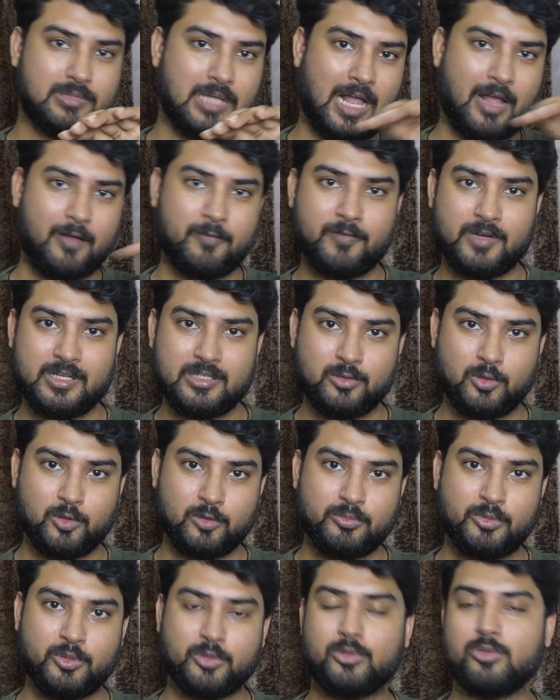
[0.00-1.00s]
have one
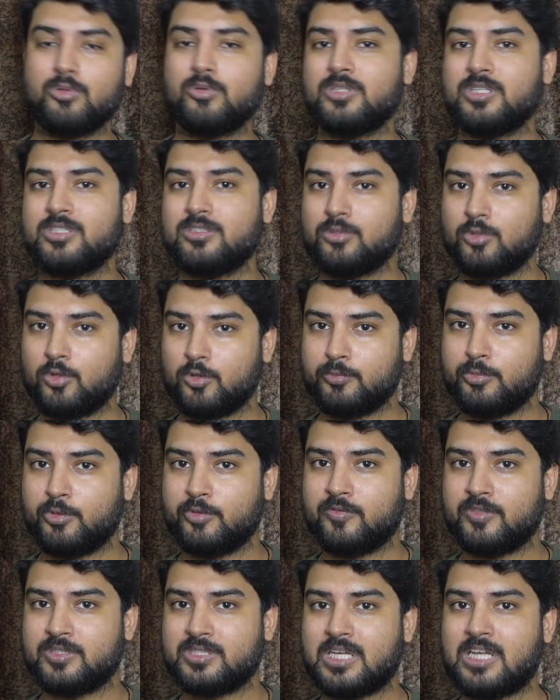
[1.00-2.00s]
notebook. You know, there's a
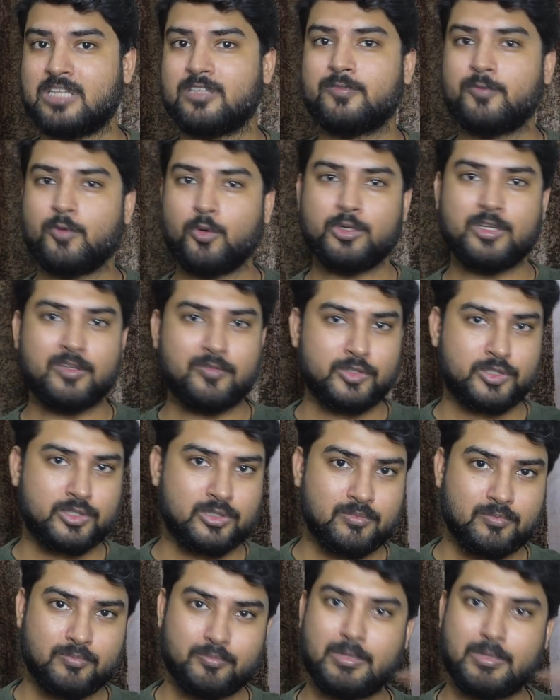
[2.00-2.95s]
notebook which has four division.